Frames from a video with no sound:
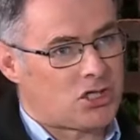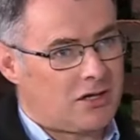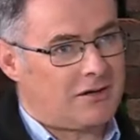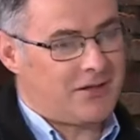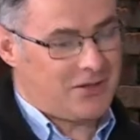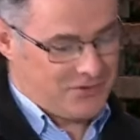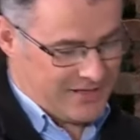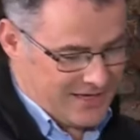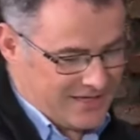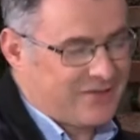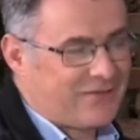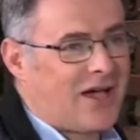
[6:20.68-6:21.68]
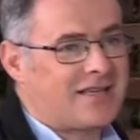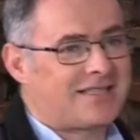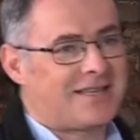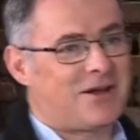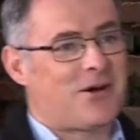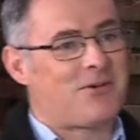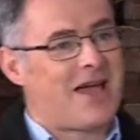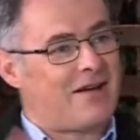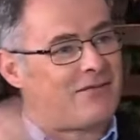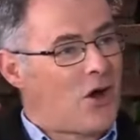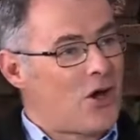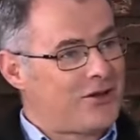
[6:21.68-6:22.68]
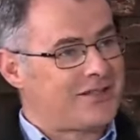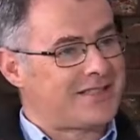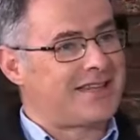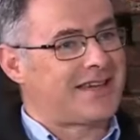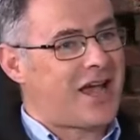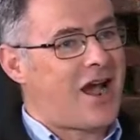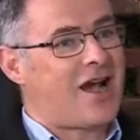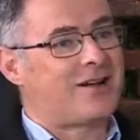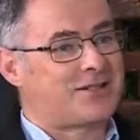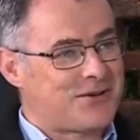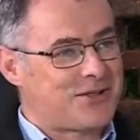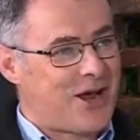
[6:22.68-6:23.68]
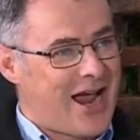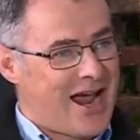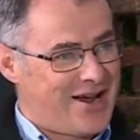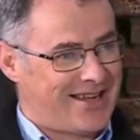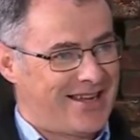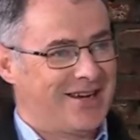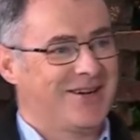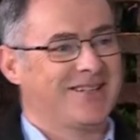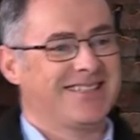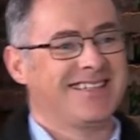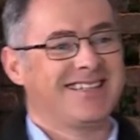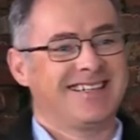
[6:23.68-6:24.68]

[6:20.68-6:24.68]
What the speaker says: the puncture using this device, you know, we have others in the car doing their hair, you know.